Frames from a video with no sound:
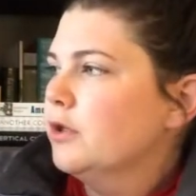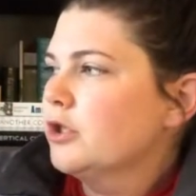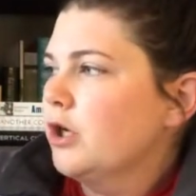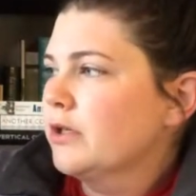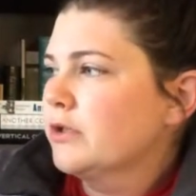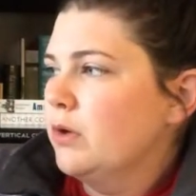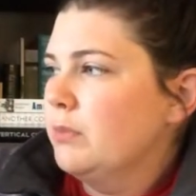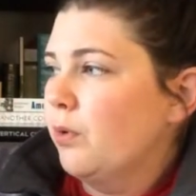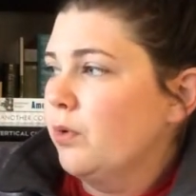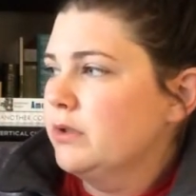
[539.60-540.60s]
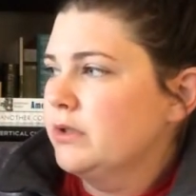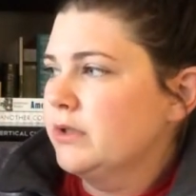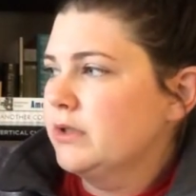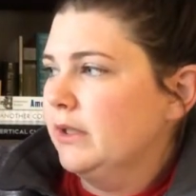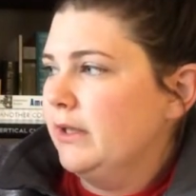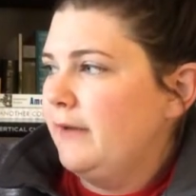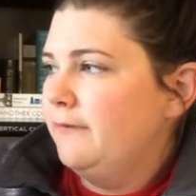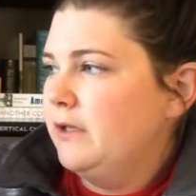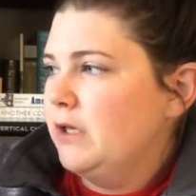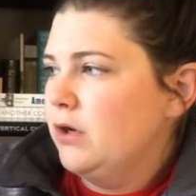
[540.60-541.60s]
Sharks are important to life
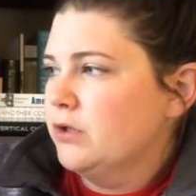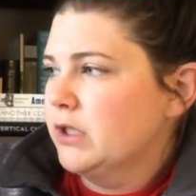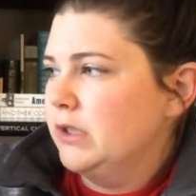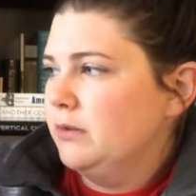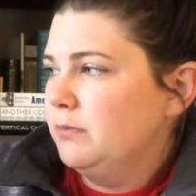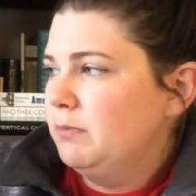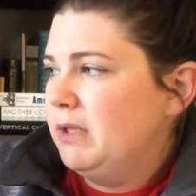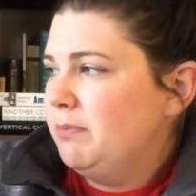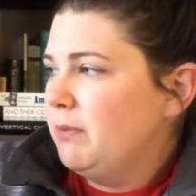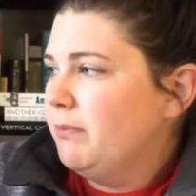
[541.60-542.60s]
in the ocean. People